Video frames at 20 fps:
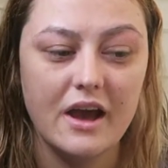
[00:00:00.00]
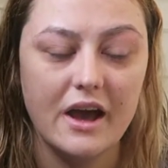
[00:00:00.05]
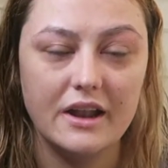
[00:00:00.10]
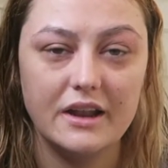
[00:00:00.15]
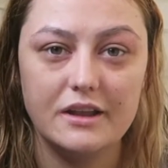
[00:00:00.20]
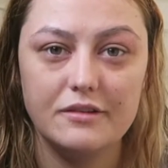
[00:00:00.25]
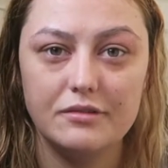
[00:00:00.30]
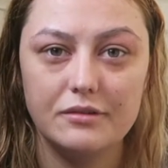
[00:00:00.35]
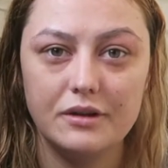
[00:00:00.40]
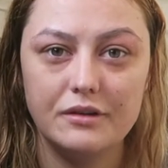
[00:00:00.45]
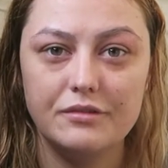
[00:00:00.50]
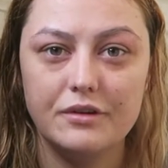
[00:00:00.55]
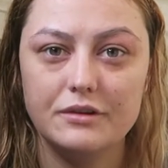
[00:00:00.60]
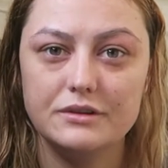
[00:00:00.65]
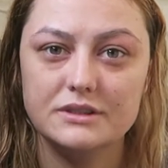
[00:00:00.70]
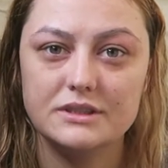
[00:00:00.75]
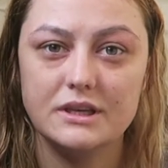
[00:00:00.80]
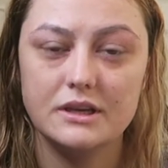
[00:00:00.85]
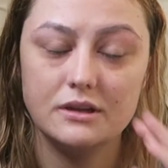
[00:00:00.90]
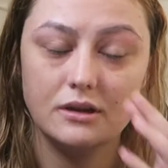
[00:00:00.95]
And even if I
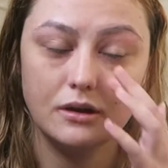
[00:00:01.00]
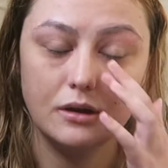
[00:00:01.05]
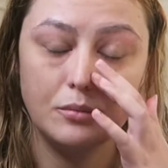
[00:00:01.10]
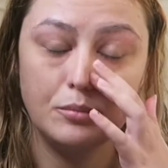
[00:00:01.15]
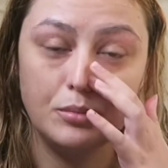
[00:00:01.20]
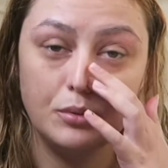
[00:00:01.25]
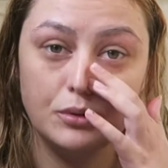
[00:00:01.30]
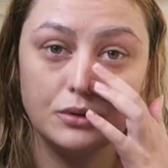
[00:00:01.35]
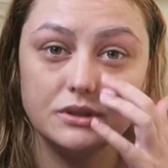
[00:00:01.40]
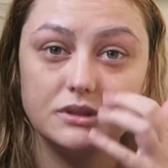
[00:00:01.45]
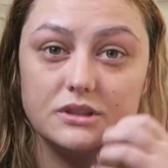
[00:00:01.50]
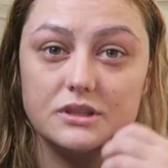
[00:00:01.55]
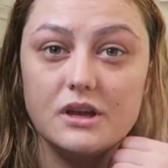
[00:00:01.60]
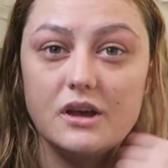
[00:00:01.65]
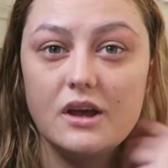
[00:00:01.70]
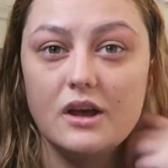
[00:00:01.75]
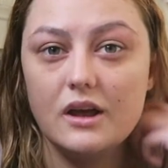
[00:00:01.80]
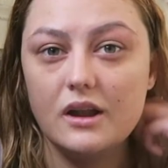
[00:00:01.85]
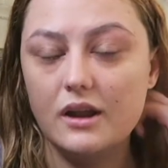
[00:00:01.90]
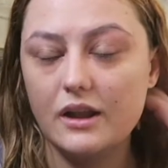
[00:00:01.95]
was sitting on a bus,
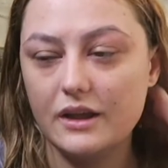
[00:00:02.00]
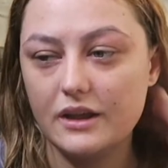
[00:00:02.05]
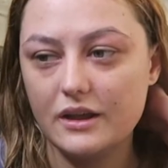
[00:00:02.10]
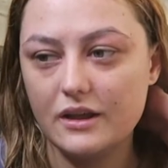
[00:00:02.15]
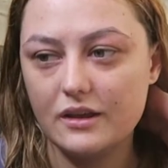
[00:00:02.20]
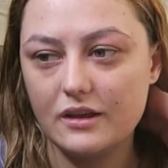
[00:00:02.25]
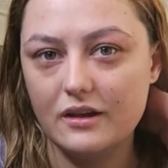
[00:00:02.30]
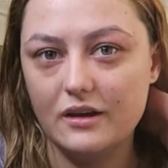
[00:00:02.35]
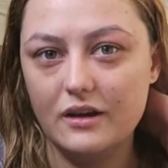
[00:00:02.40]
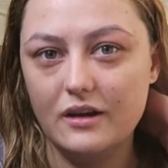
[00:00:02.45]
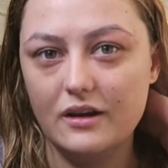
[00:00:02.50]
like,